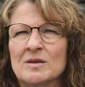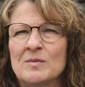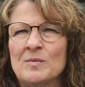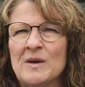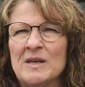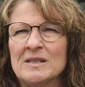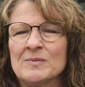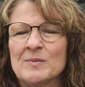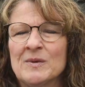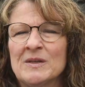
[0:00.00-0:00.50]
in the
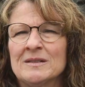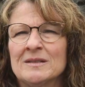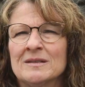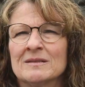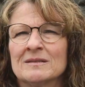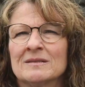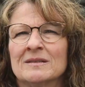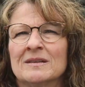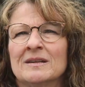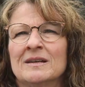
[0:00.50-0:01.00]

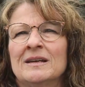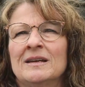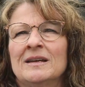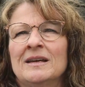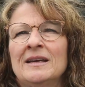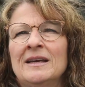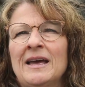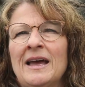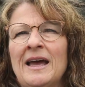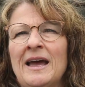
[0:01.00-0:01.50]
basement
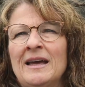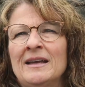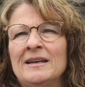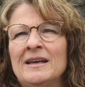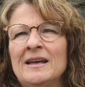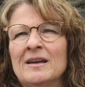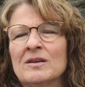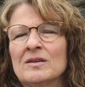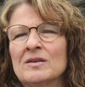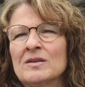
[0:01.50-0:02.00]

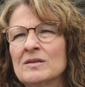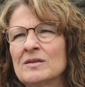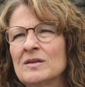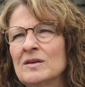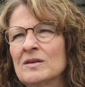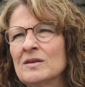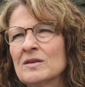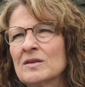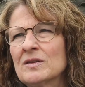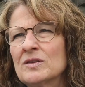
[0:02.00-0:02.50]
and it,
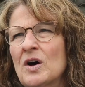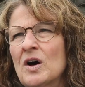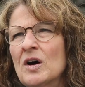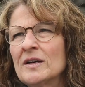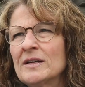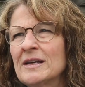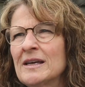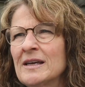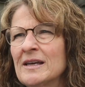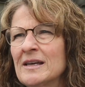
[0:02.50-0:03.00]
the
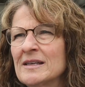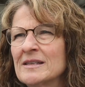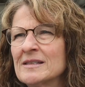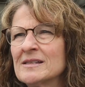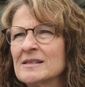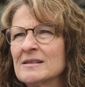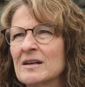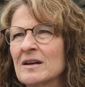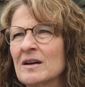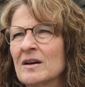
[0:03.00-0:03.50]
thought
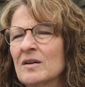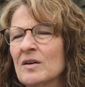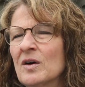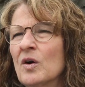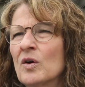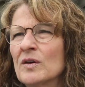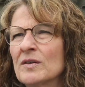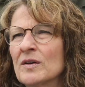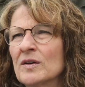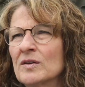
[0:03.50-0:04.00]
is, uh,
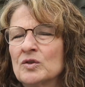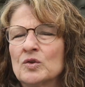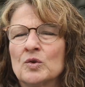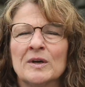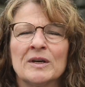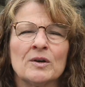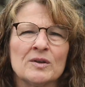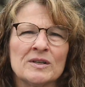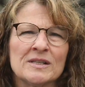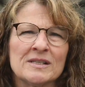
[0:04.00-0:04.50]
or the
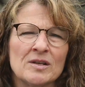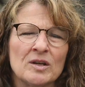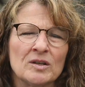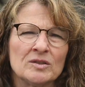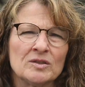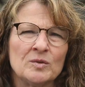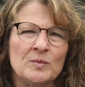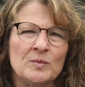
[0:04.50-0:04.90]
trigger is thought